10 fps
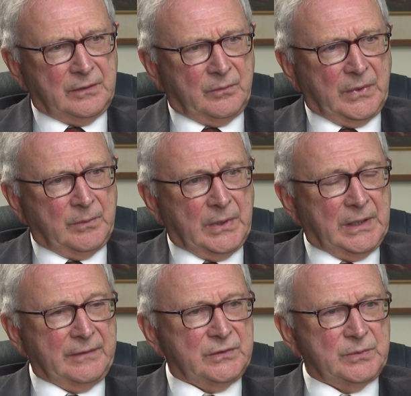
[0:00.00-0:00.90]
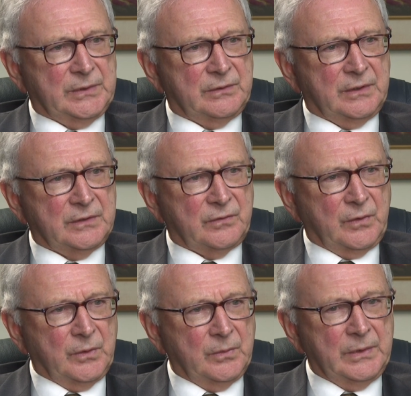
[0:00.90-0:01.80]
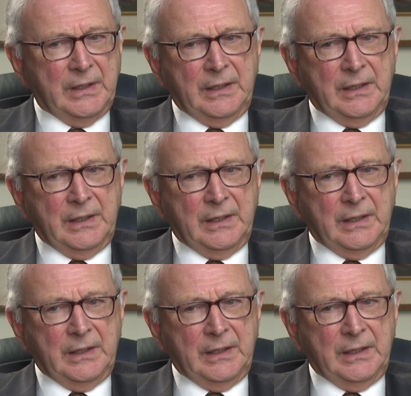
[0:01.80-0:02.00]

My life has been transformed